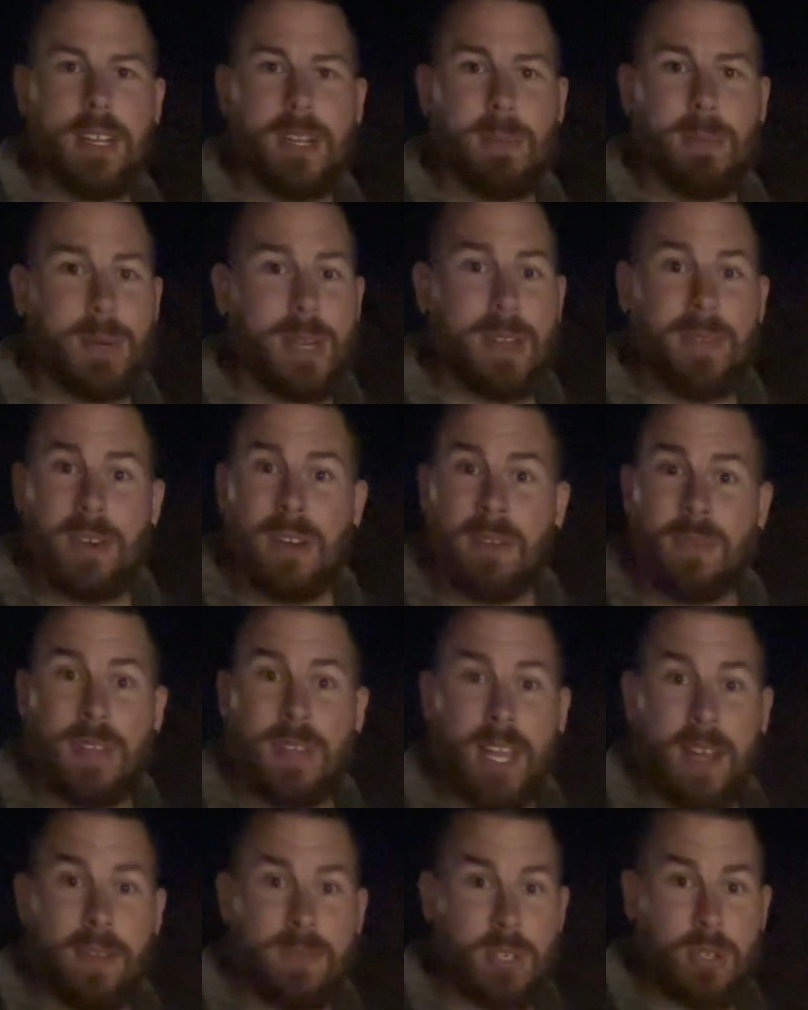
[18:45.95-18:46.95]
But even if you
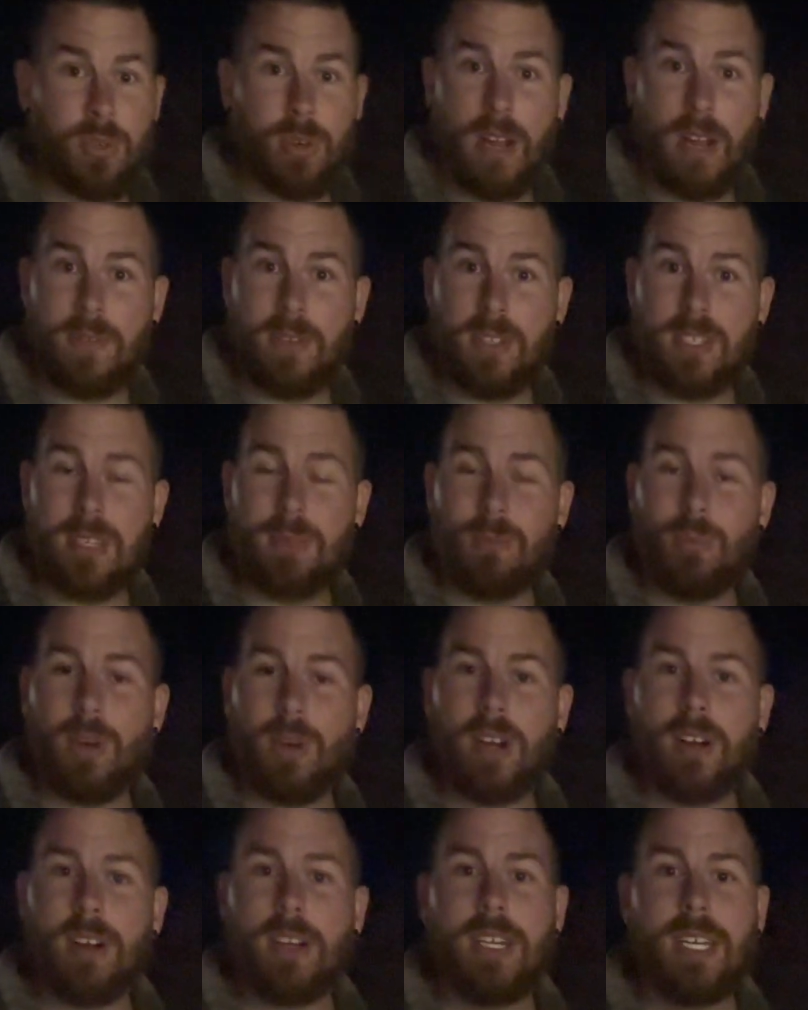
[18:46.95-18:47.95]
have to travel
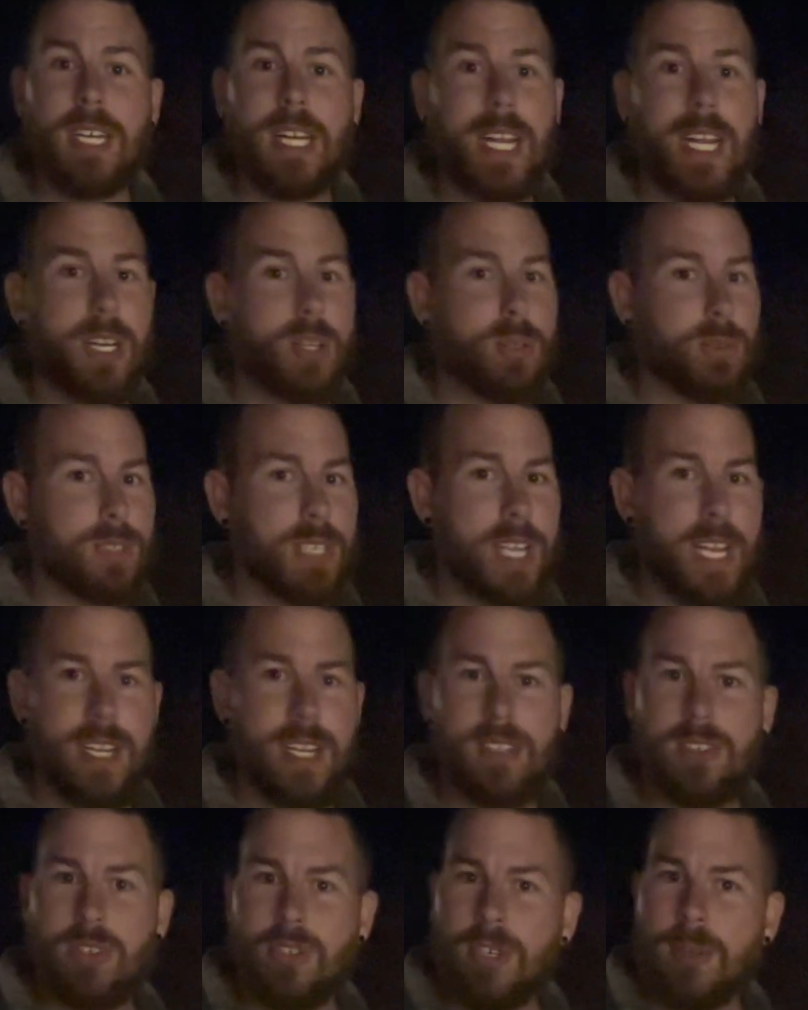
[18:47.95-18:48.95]
somewhere, it'll take
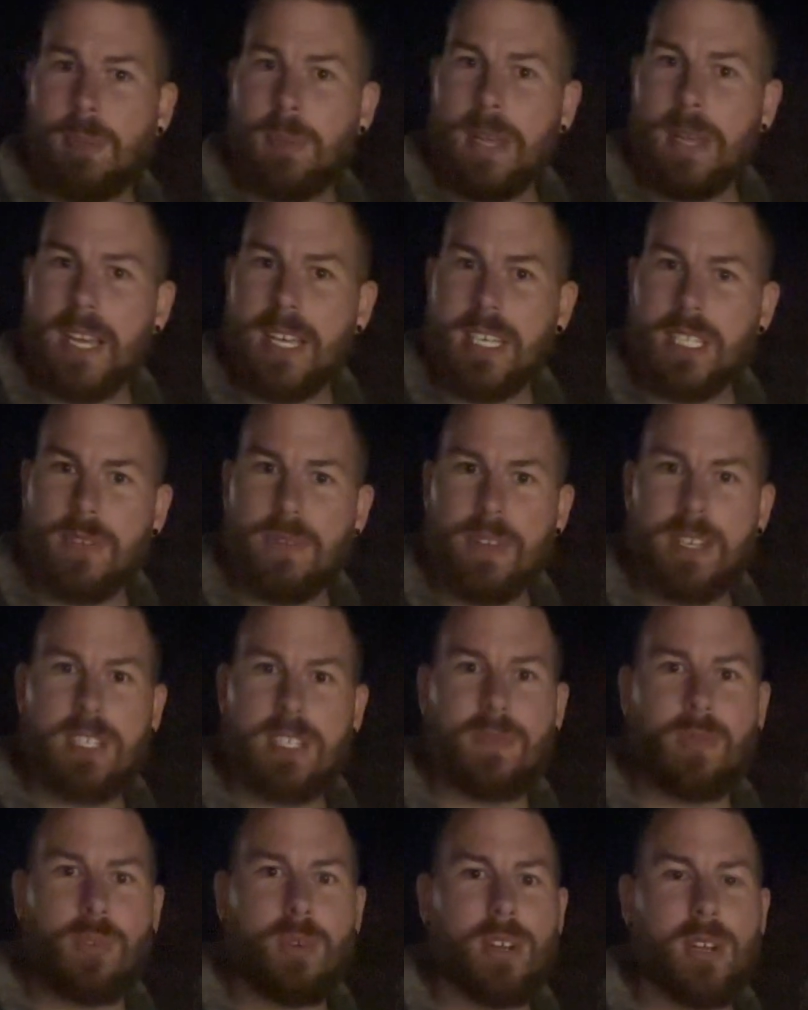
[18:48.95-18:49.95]
its GPS fix
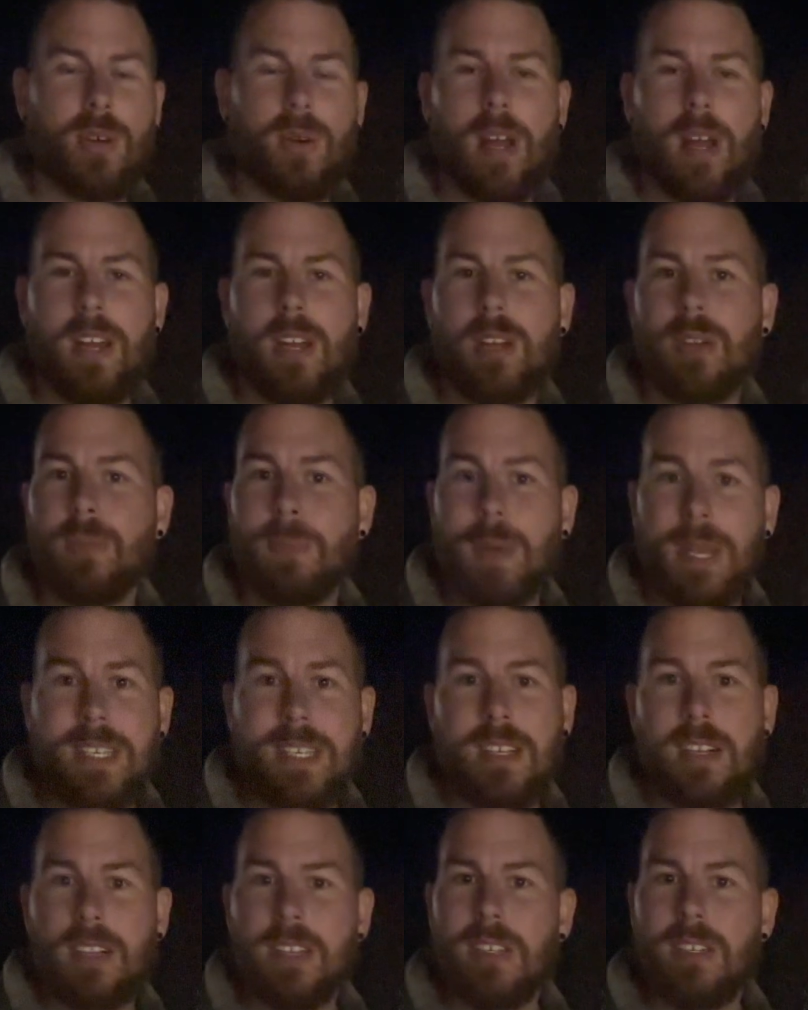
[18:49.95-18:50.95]
for you, and it'll
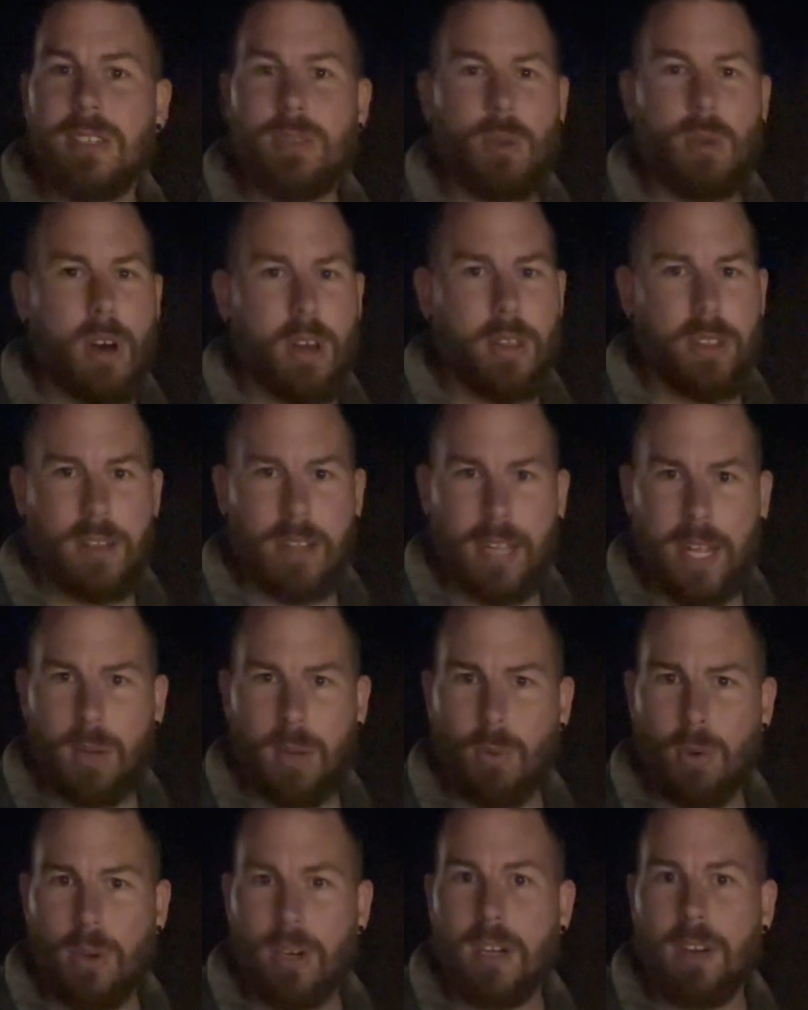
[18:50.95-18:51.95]
basically do all the
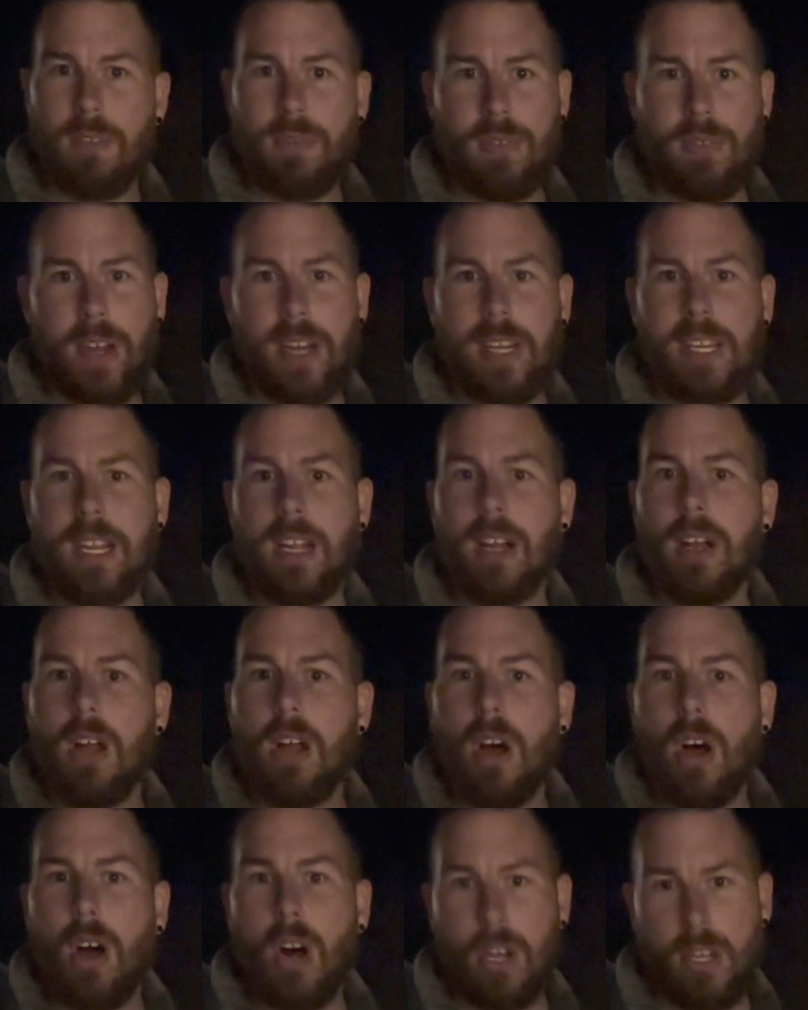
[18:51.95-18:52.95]
legwork of finding
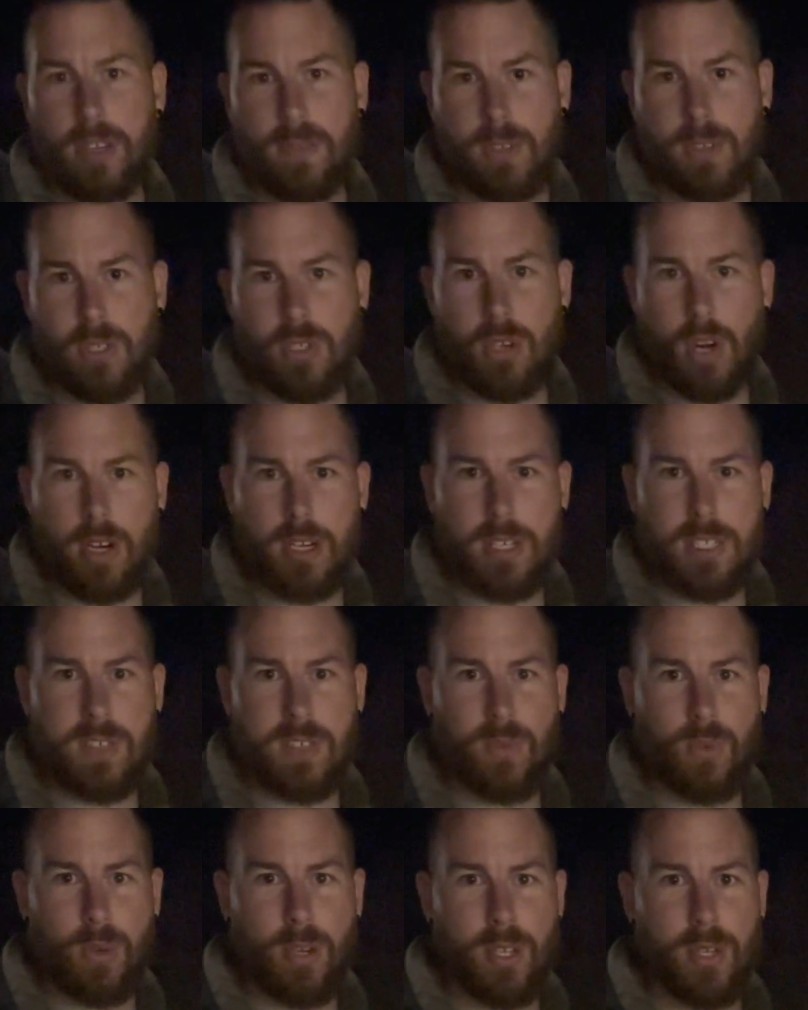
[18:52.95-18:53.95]
all of your targets
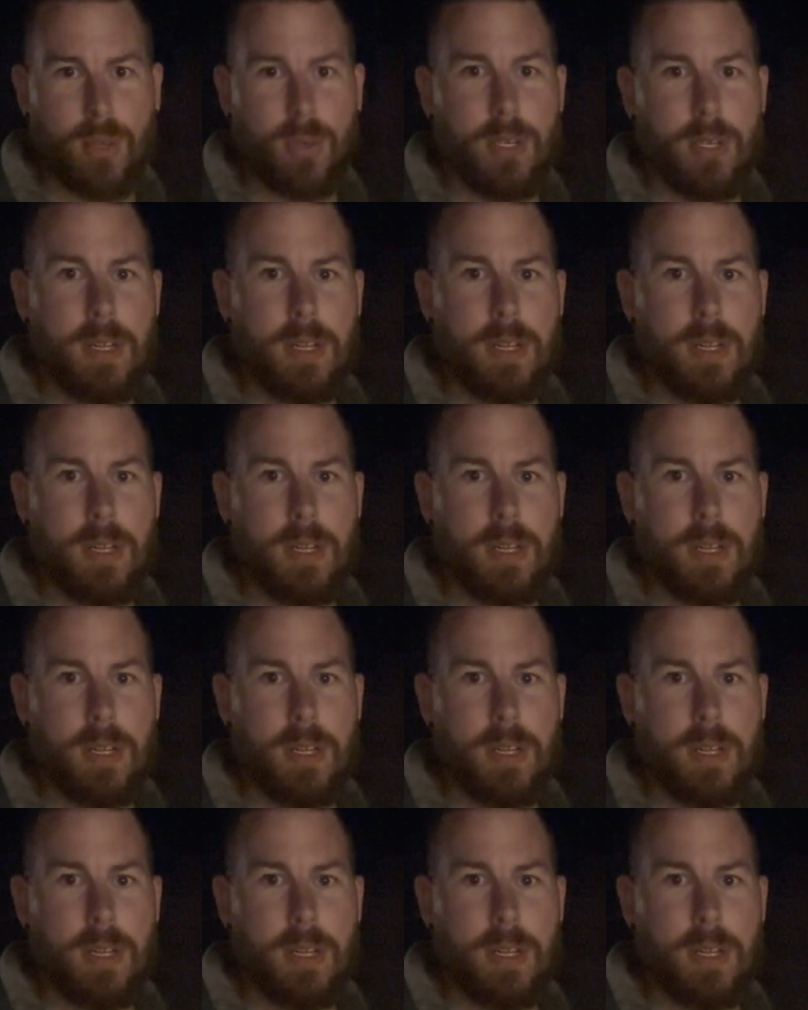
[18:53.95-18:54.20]
for you.